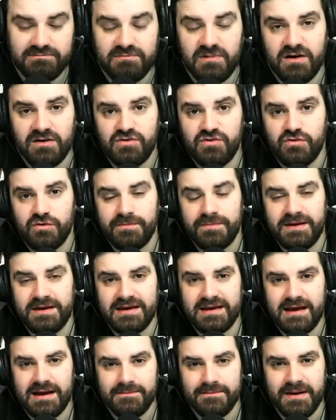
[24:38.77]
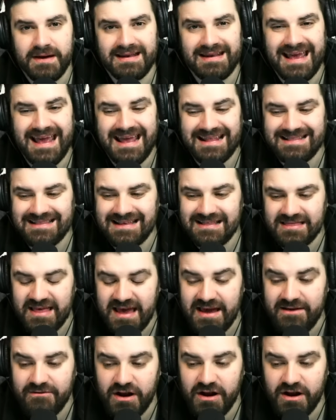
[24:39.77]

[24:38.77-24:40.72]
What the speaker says: our European campaign ended there.